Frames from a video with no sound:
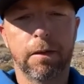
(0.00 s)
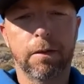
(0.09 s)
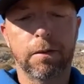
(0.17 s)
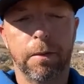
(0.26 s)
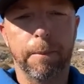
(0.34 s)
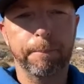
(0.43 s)

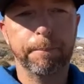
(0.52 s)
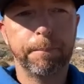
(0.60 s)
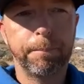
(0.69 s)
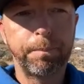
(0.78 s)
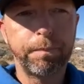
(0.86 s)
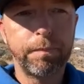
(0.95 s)
some
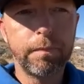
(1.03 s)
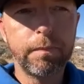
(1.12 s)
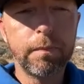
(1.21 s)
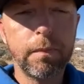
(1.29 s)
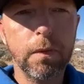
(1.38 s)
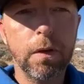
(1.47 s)

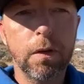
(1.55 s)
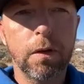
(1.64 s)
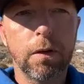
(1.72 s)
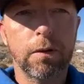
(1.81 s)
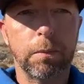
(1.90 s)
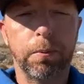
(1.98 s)

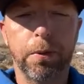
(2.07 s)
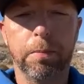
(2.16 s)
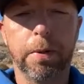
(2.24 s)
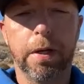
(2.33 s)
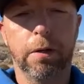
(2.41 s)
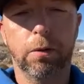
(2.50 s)
some pretty
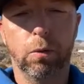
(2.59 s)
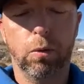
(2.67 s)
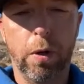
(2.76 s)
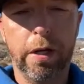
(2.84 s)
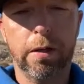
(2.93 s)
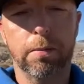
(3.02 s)
big
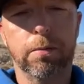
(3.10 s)
wake up